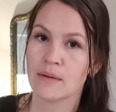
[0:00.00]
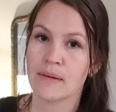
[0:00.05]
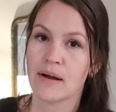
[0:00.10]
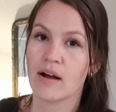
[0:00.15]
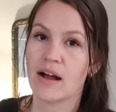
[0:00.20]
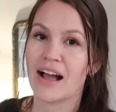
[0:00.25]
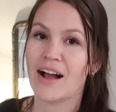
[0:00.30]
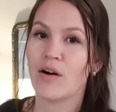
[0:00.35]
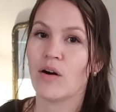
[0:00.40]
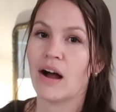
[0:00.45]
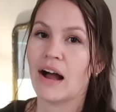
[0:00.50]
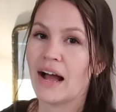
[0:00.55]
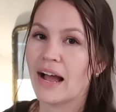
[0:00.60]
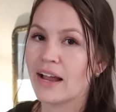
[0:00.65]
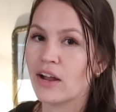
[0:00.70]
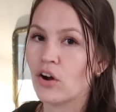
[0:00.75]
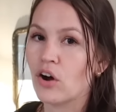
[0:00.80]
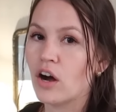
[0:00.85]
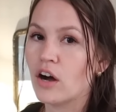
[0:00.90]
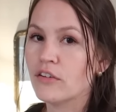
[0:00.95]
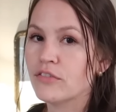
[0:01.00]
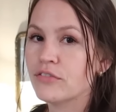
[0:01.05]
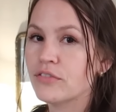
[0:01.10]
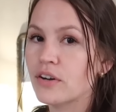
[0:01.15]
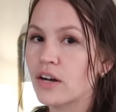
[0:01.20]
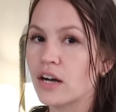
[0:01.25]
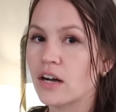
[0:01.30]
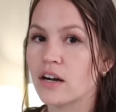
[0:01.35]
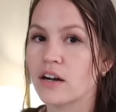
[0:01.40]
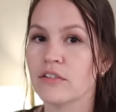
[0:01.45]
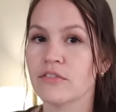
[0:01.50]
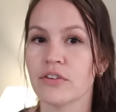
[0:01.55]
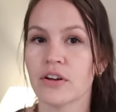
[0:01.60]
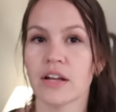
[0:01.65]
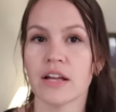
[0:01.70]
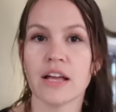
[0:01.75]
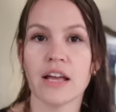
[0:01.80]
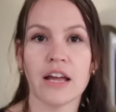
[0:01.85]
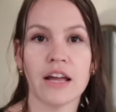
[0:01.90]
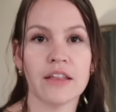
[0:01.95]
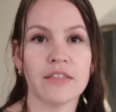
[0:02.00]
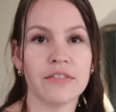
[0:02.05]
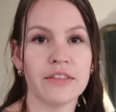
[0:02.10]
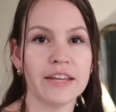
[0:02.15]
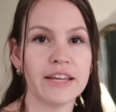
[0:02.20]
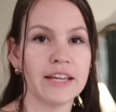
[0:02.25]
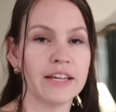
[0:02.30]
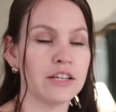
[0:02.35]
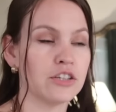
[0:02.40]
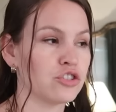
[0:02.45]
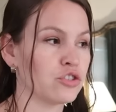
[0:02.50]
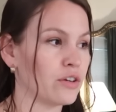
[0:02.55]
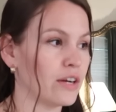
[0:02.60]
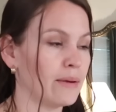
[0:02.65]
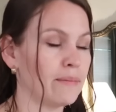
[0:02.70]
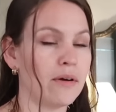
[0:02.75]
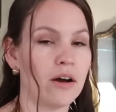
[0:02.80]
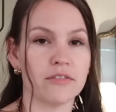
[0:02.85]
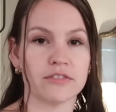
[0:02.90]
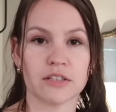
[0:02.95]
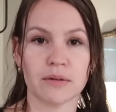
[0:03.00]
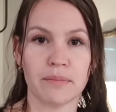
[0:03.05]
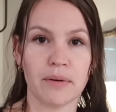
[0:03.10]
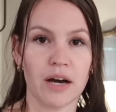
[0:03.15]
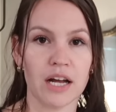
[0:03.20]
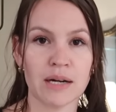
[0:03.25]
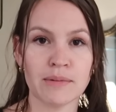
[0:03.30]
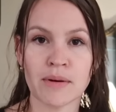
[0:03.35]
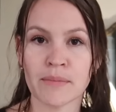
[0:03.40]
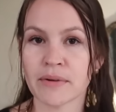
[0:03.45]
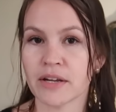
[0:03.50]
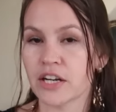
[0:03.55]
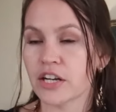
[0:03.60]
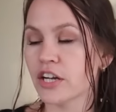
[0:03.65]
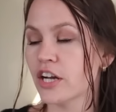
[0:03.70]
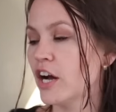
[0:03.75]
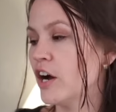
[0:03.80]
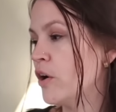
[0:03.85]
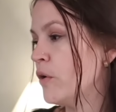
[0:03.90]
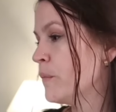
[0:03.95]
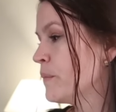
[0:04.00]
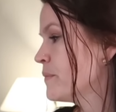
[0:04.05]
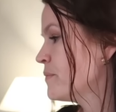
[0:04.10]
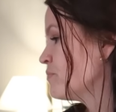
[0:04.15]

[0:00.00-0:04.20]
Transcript: about how high off of the trim off the bottom I'm gonna go,